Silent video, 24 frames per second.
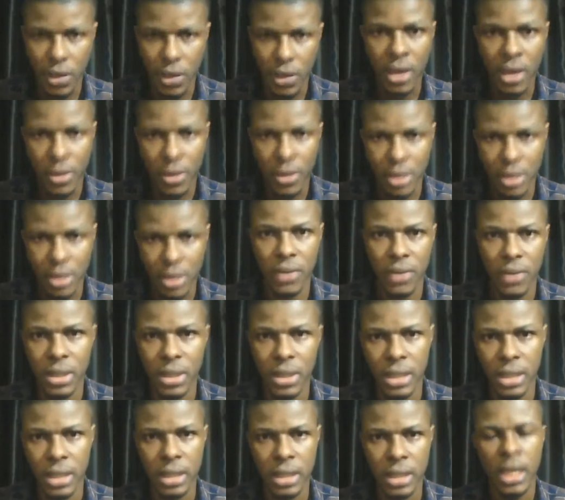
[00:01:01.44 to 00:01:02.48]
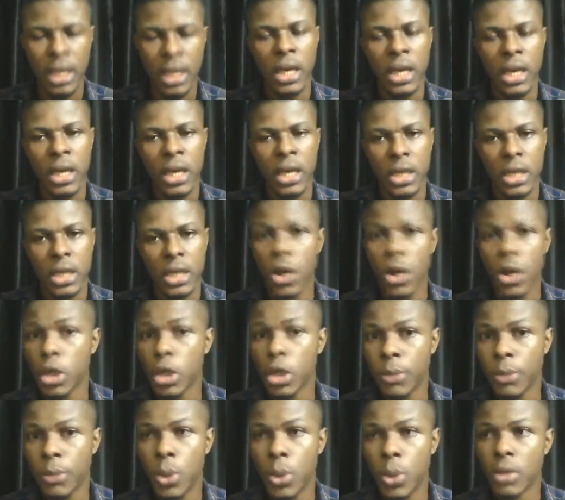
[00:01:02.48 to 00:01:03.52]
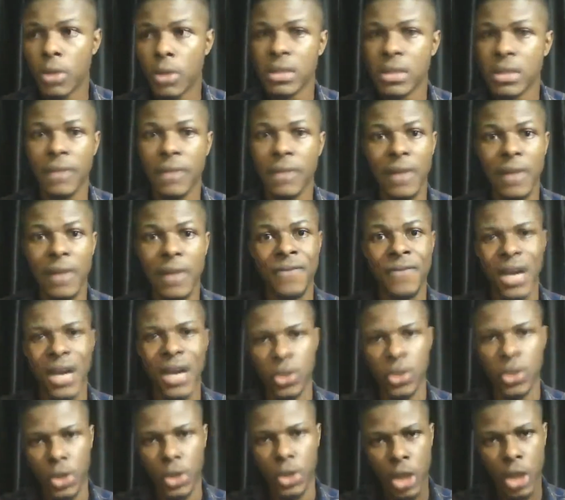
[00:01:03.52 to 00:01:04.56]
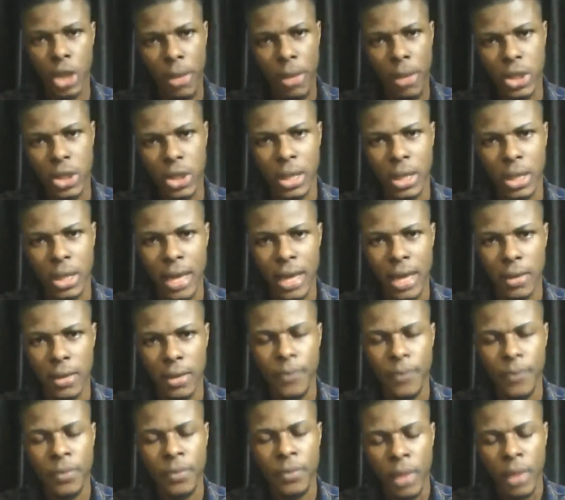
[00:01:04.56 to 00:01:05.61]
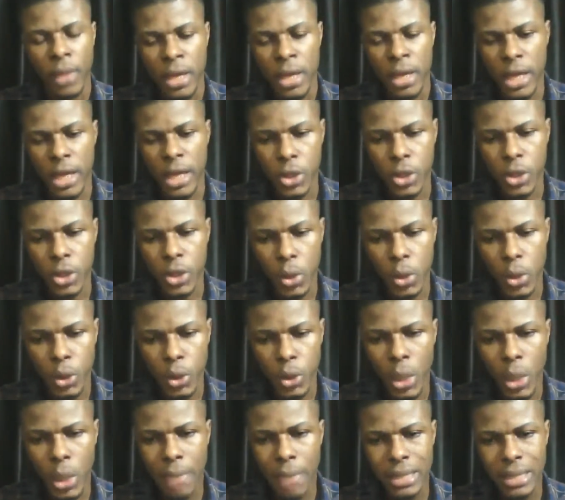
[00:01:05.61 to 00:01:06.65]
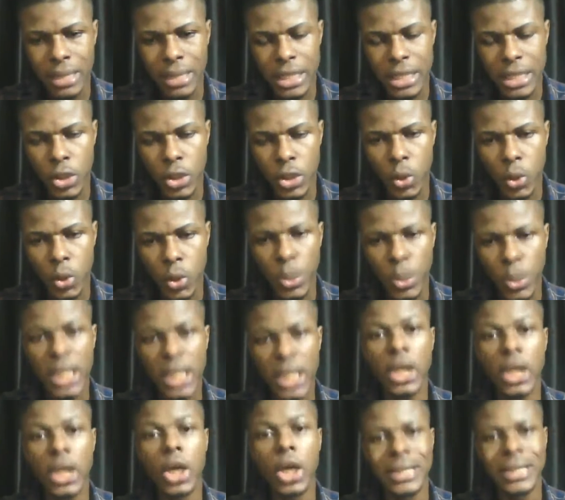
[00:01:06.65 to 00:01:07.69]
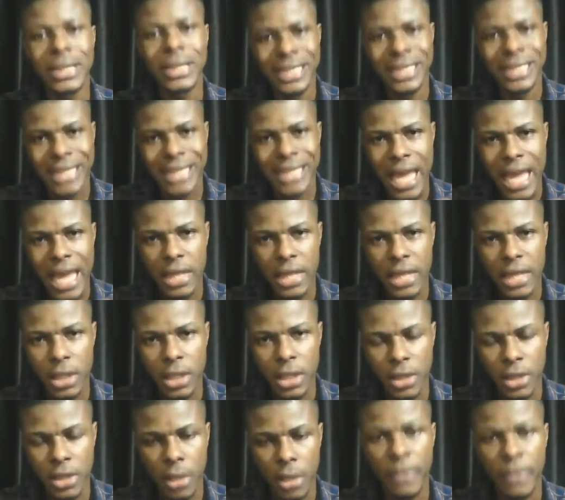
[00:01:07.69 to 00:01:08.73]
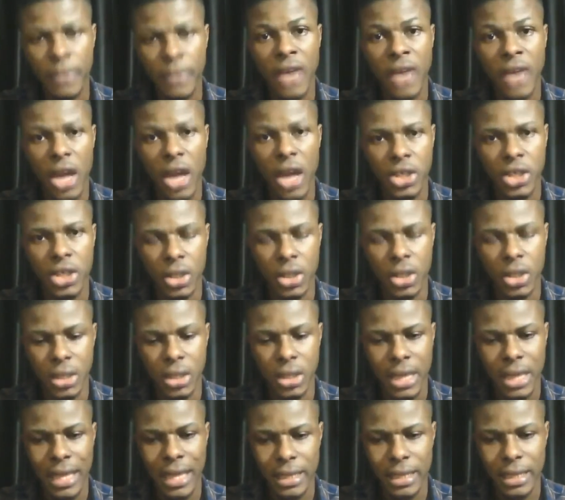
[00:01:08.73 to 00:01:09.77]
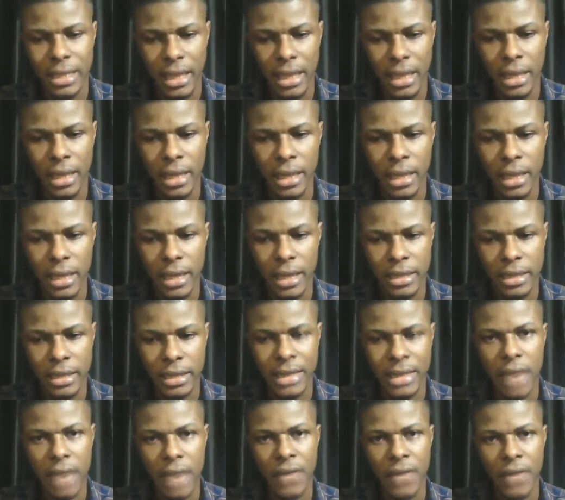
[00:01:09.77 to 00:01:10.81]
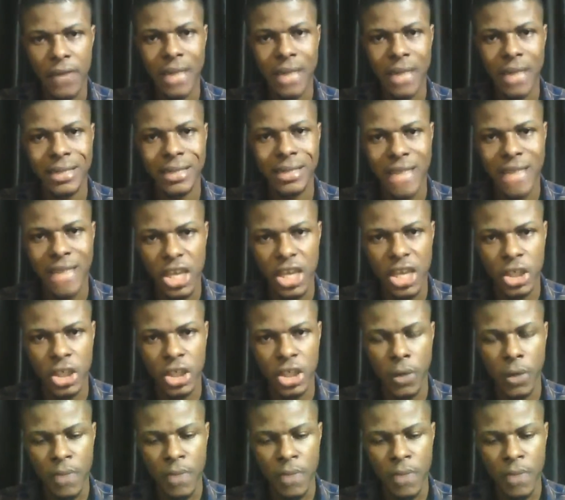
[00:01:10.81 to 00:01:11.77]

characteristics, is a hodgepodge of several factors coming together. And so your ability to really understand the ramifications and the diverse nature